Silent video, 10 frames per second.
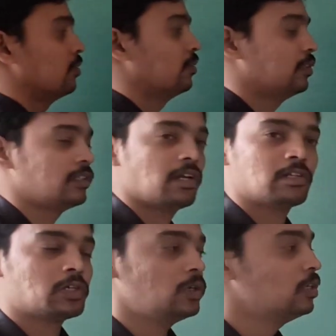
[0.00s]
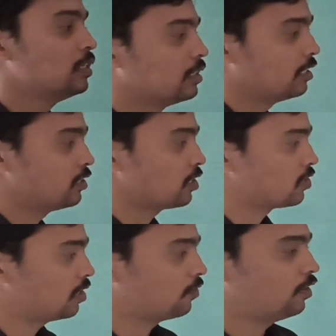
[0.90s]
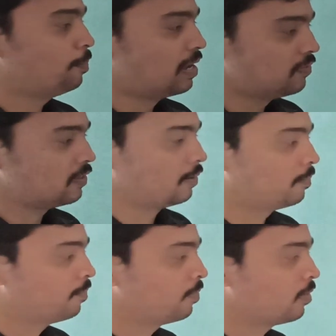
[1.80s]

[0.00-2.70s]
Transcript: This is also the structure of the benzene.